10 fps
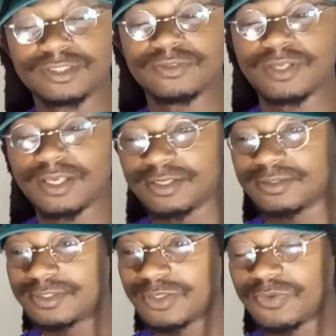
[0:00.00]
So, yeah.
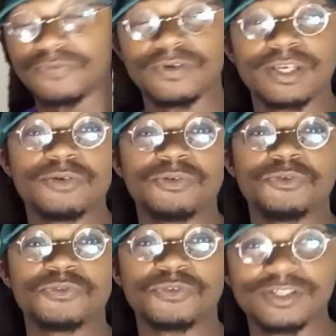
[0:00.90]
So, what the fuck are you going
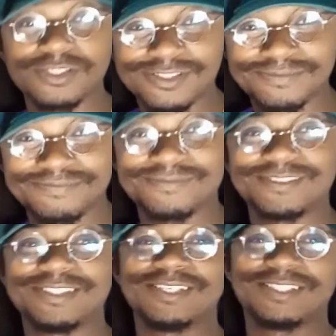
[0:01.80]
to do for us?
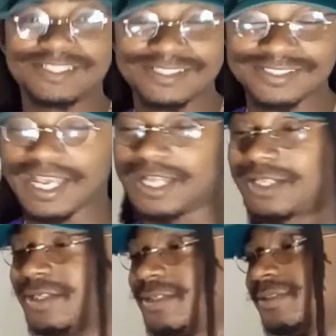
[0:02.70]

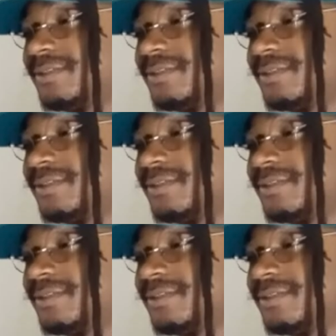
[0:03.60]
Exactly.